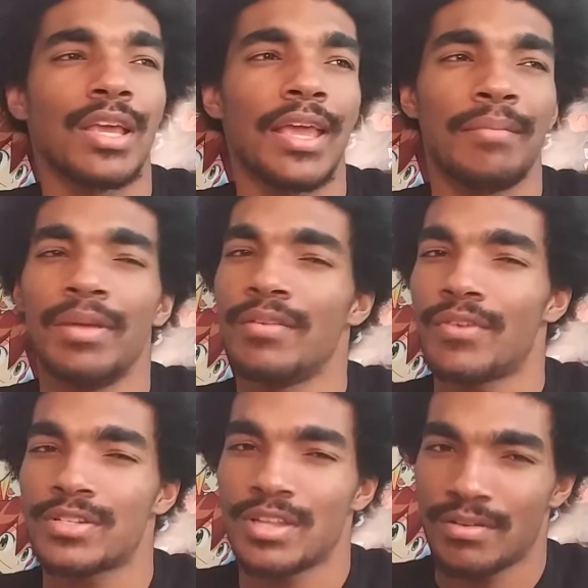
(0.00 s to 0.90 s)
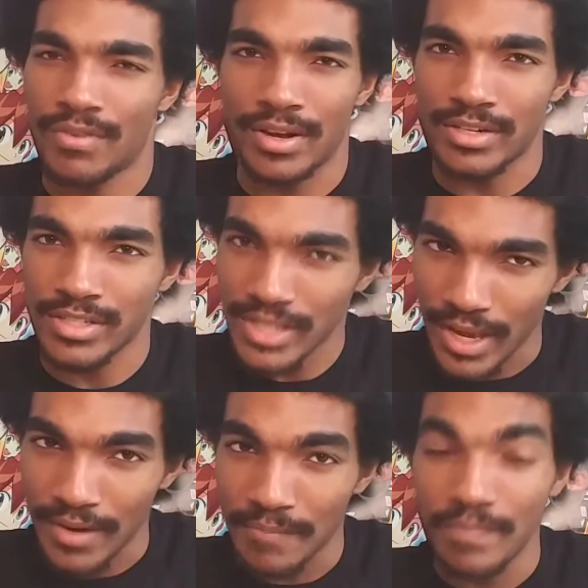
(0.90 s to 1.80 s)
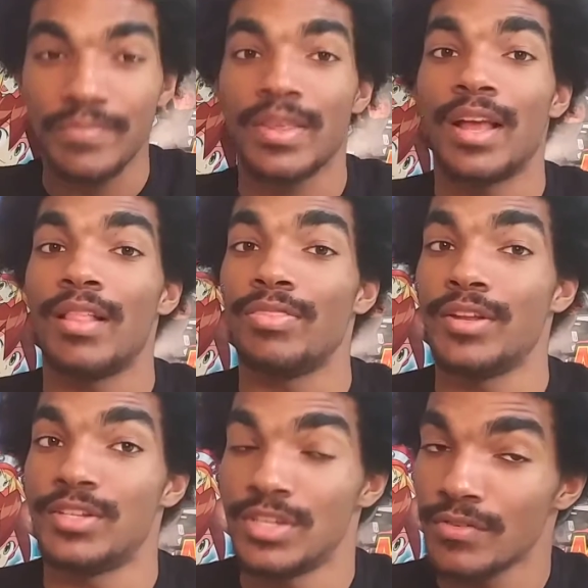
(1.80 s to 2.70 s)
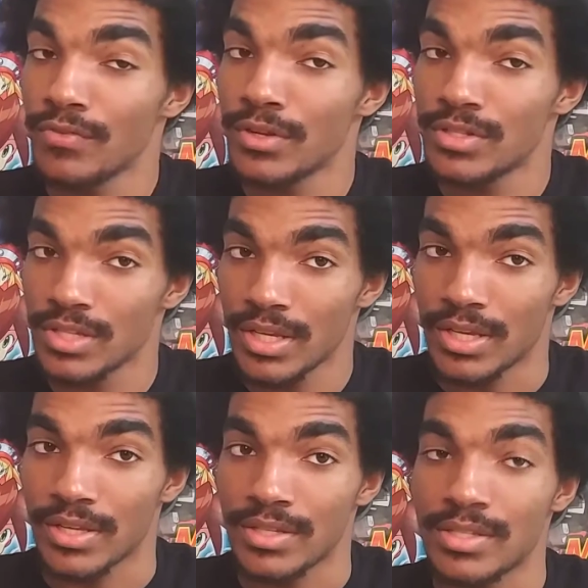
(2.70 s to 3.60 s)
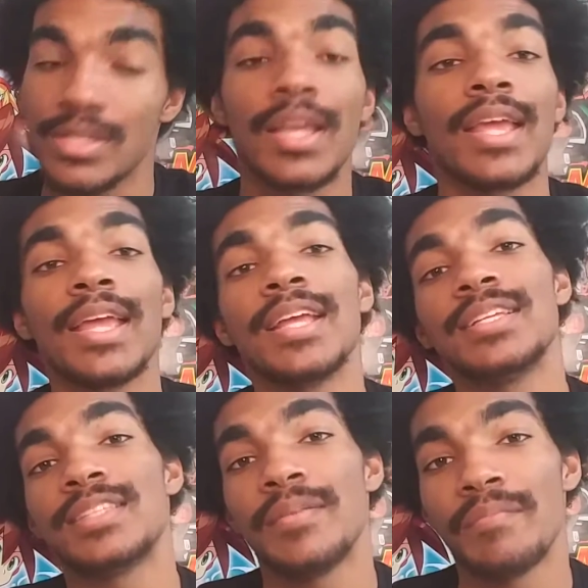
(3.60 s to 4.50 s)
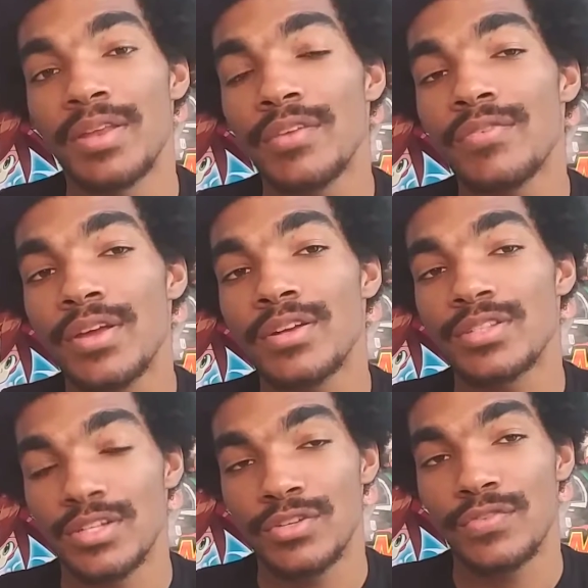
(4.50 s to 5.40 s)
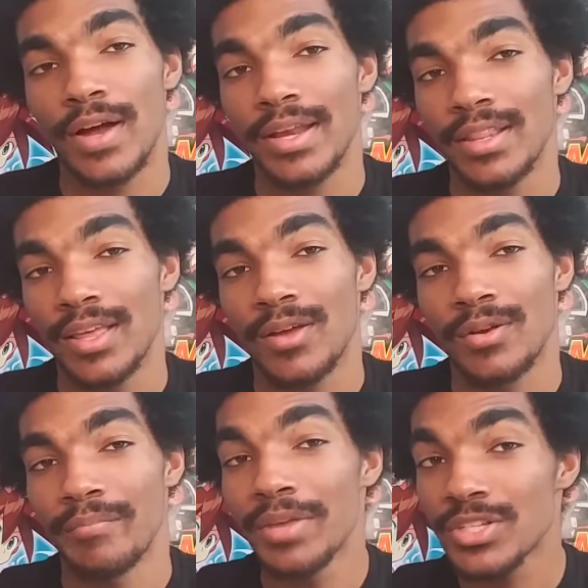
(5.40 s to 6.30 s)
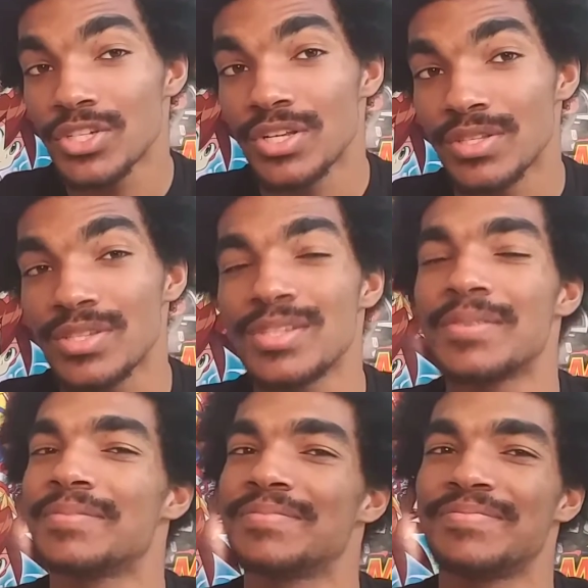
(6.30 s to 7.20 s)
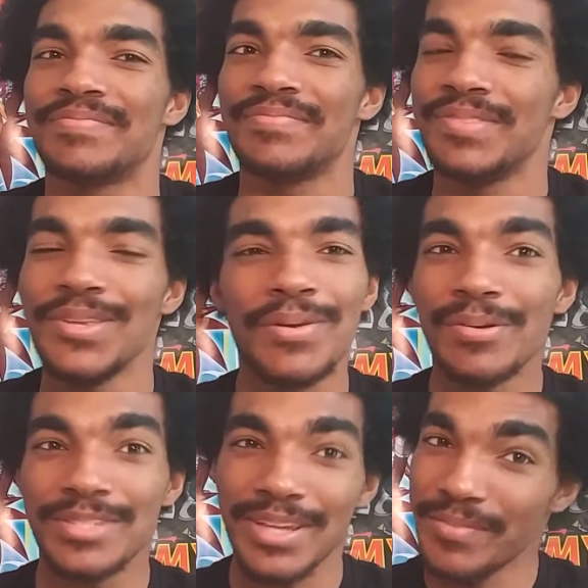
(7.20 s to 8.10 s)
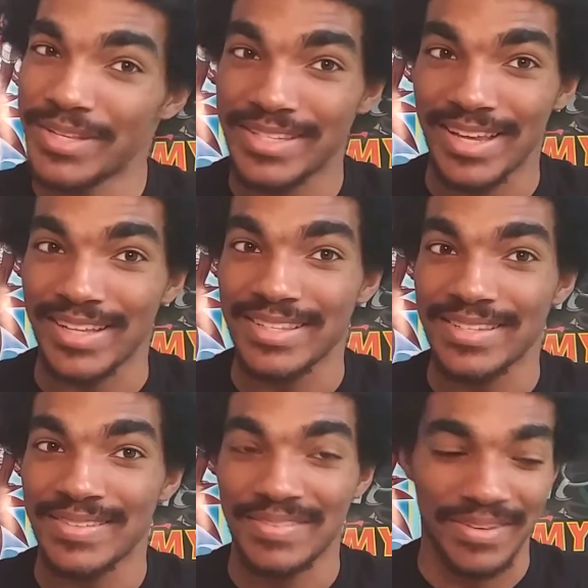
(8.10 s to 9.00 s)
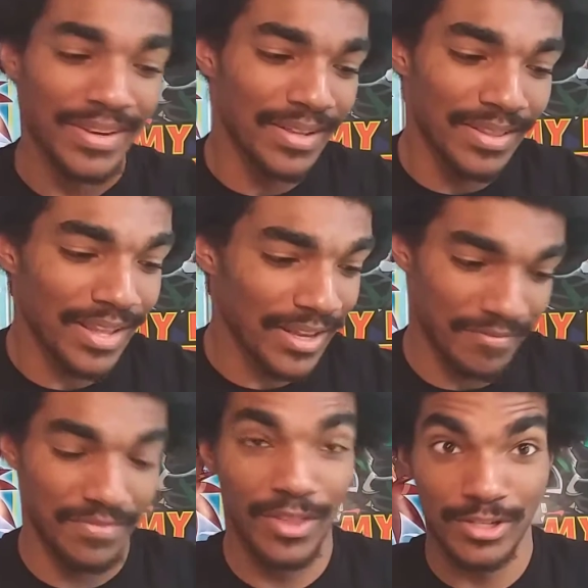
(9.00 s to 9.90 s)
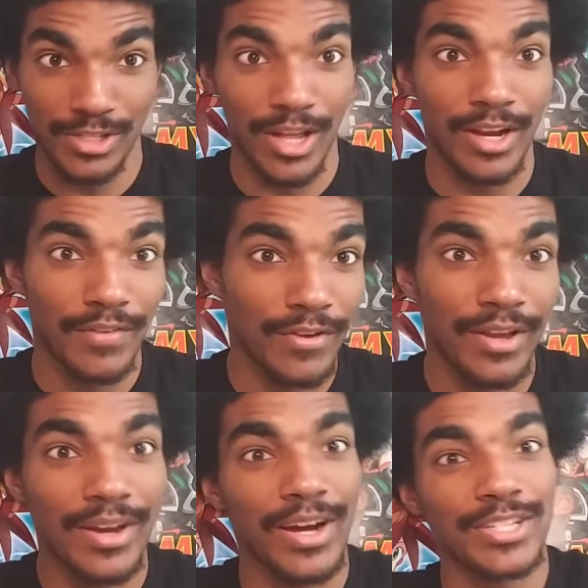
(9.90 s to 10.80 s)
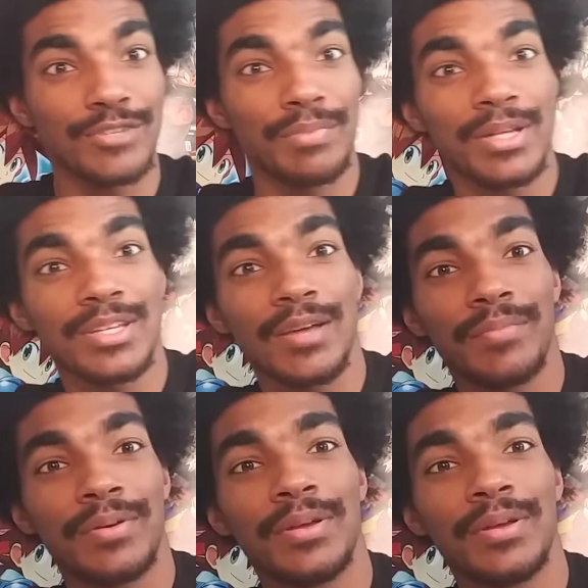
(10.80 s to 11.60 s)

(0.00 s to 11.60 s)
and minifigures that I find in a set? The difference is the minifigures that you find in Lego Dimensions, you don't see them in sets. Like the Sonic figure I just picked up,